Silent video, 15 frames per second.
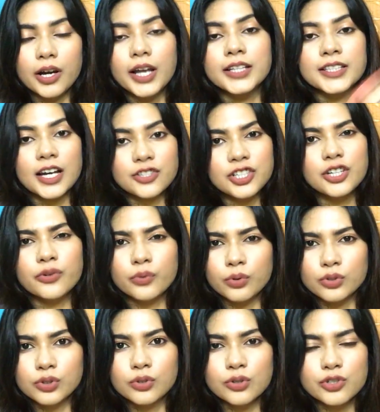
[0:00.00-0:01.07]
it's actually a
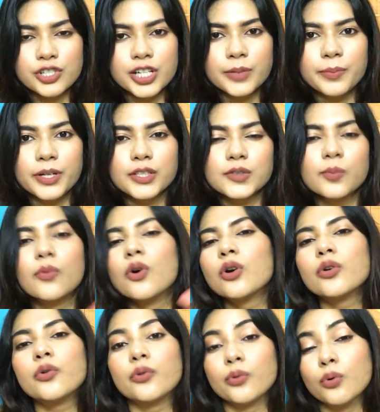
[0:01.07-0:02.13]
rose gold shade, but it's
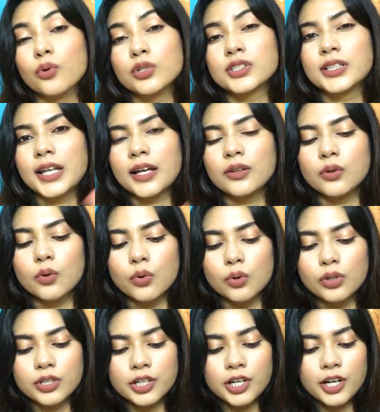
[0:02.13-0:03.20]
more rose than
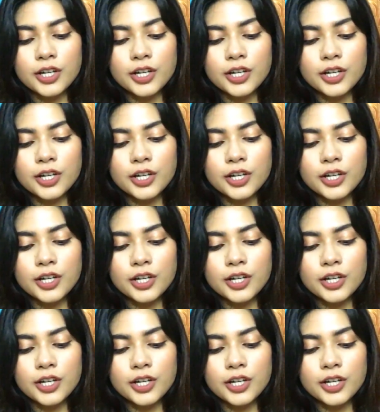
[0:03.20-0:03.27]
gold,